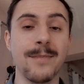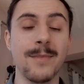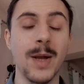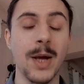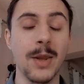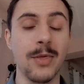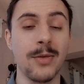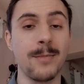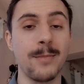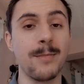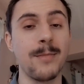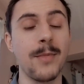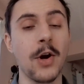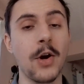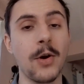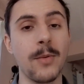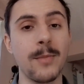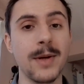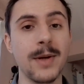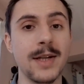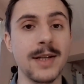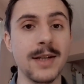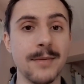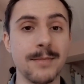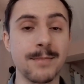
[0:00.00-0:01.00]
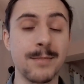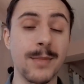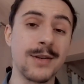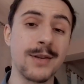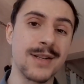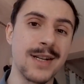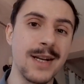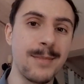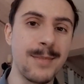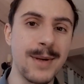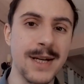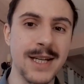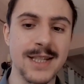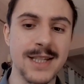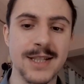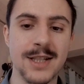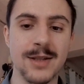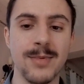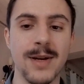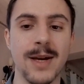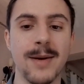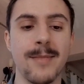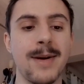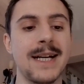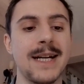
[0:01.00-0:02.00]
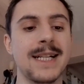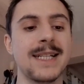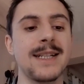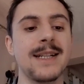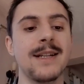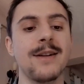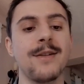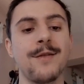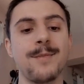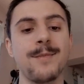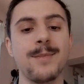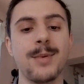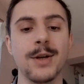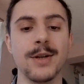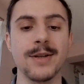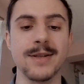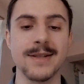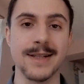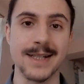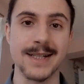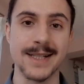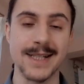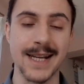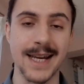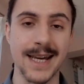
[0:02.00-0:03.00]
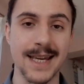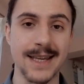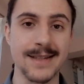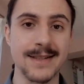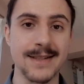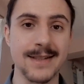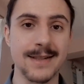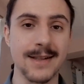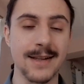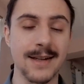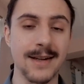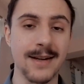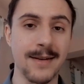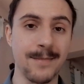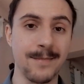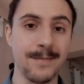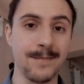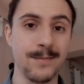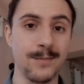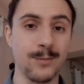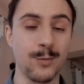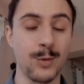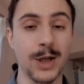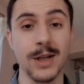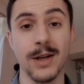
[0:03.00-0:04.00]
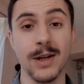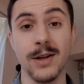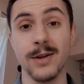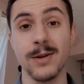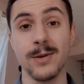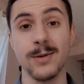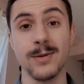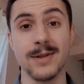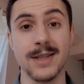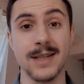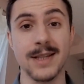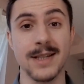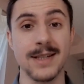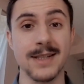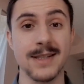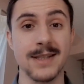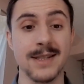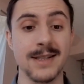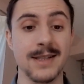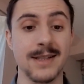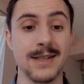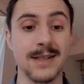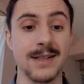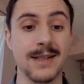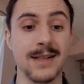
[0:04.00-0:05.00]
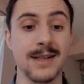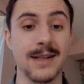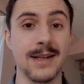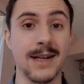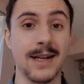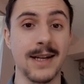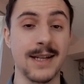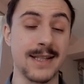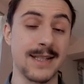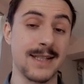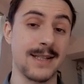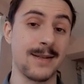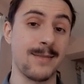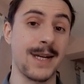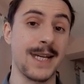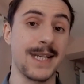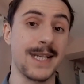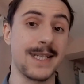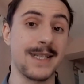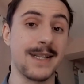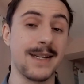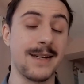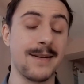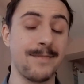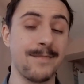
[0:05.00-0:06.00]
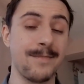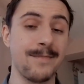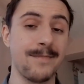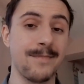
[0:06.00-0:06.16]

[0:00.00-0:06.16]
At the moment, it mostly appears to be a matter of personal taste when you use this estimator.